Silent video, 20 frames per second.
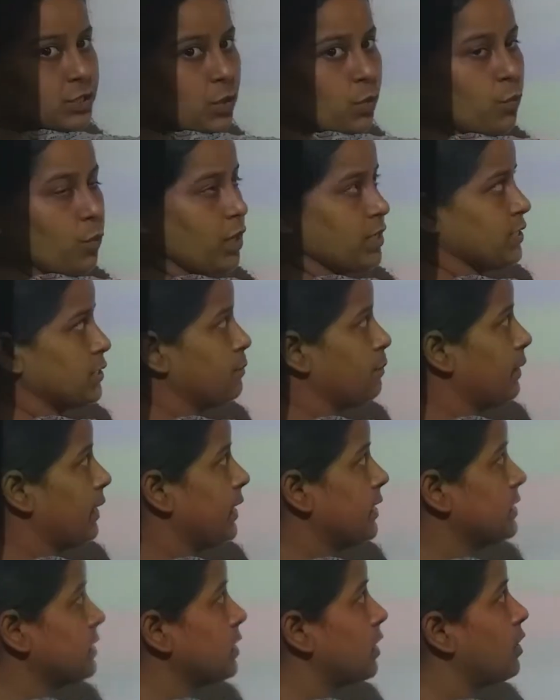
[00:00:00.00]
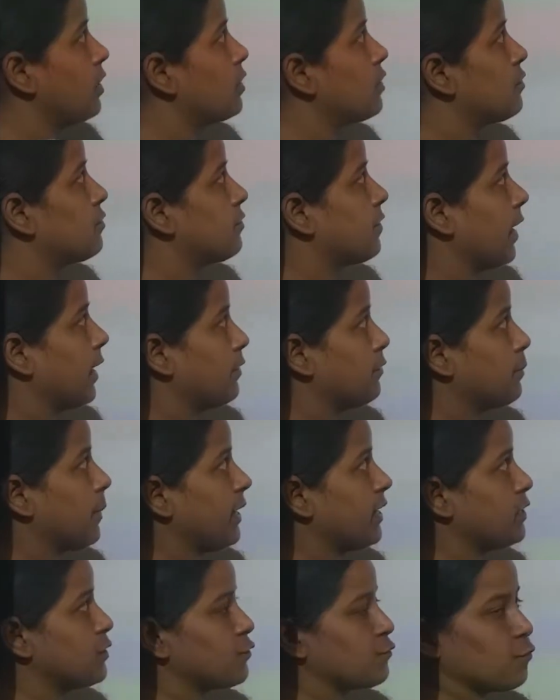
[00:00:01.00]
of ones place. 5
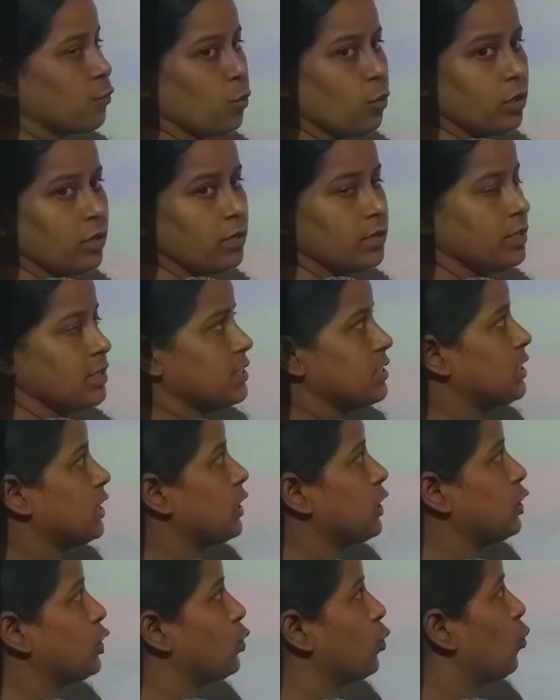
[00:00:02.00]
minus 4 is equal to